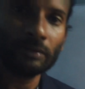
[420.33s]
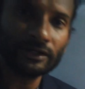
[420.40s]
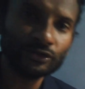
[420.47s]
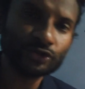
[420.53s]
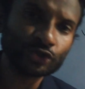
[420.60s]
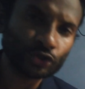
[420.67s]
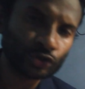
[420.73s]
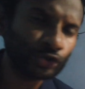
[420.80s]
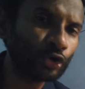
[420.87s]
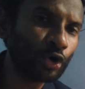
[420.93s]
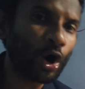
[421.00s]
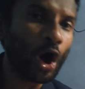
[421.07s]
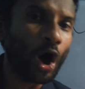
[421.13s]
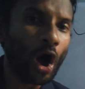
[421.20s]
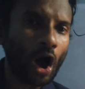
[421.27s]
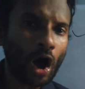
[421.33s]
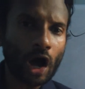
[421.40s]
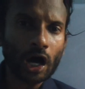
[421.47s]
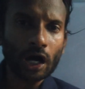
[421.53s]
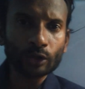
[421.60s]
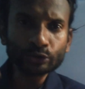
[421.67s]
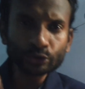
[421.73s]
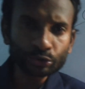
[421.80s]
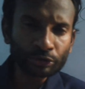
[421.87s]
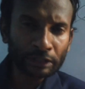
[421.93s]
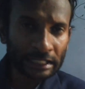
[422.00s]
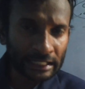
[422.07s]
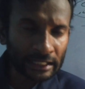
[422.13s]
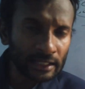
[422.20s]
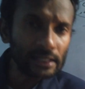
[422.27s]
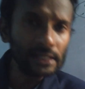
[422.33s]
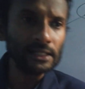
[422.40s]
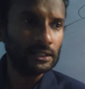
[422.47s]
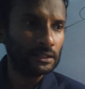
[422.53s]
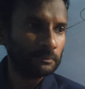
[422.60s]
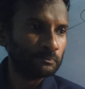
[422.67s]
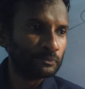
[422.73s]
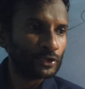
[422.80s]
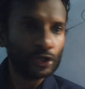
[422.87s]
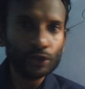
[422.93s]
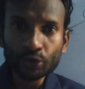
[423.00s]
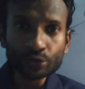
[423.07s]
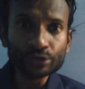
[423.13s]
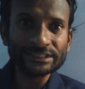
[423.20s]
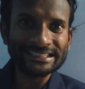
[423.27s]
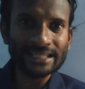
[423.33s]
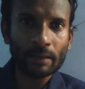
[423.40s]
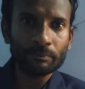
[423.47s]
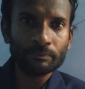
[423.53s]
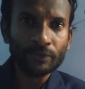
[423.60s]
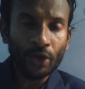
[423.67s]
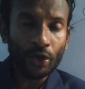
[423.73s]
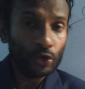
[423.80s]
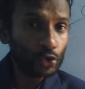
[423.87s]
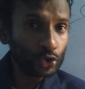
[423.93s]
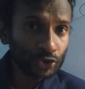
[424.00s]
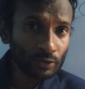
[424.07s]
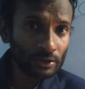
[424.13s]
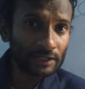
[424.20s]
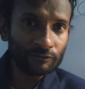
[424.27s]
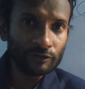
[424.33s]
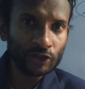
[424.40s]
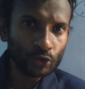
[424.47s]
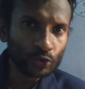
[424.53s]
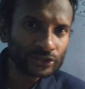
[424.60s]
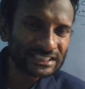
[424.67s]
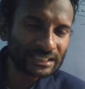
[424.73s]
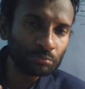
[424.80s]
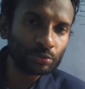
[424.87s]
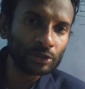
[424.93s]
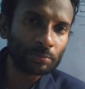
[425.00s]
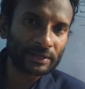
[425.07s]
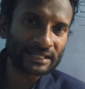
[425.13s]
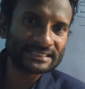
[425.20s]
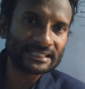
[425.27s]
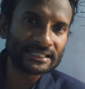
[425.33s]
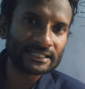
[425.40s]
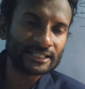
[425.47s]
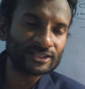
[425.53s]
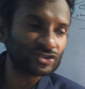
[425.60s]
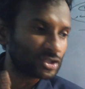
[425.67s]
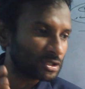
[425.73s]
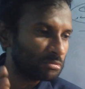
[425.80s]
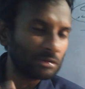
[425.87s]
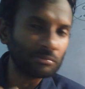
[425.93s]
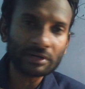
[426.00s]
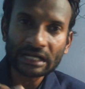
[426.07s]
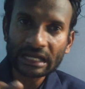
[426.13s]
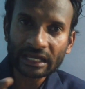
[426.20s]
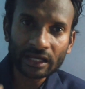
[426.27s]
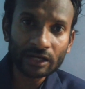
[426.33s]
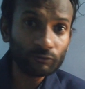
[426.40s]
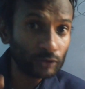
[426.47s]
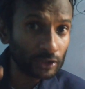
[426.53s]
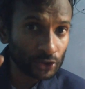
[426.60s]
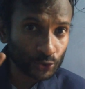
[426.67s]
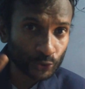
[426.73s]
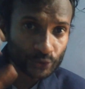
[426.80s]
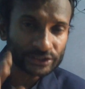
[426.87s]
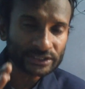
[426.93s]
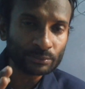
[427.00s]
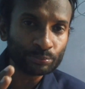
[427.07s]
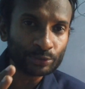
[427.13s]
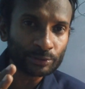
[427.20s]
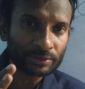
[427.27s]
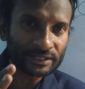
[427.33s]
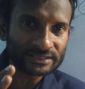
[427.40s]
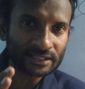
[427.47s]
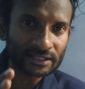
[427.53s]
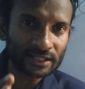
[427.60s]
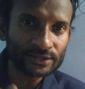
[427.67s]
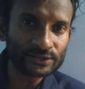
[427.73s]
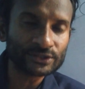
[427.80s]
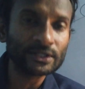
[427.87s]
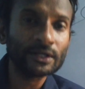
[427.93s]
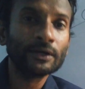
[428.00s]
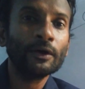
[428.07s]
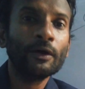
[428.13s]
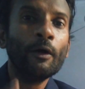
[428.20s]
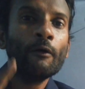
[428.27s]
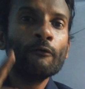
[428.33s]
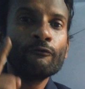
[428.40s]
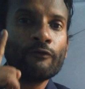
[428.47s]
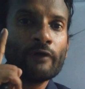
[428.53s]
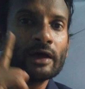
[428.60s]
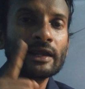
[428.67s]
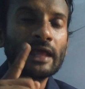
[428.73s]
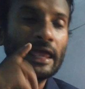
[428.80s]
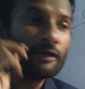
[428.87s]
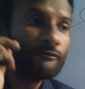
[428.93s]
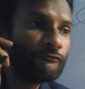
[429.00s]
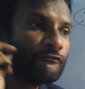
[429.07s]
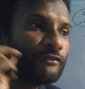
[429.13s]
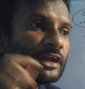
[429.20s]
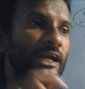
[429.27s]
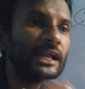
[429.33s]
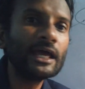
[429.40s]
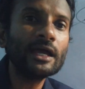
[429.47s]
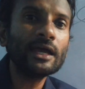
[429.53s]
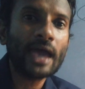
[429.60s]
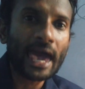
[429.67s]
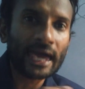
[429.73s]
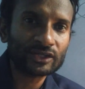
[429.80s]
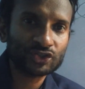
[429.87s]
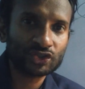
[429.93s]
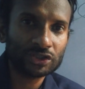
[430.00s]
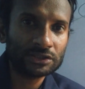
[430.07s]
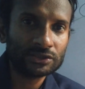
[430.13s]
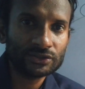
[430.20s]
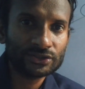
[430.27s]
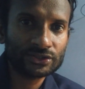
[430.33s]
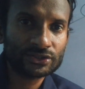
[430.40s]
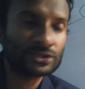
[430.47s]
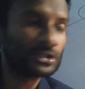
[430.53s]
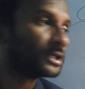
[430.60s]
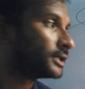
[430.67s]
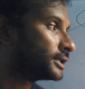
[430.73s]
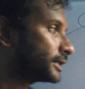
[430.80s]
But you should know how to really use them. Usually we use simple present tense. Remember again, we use simple present tense for everyday actions.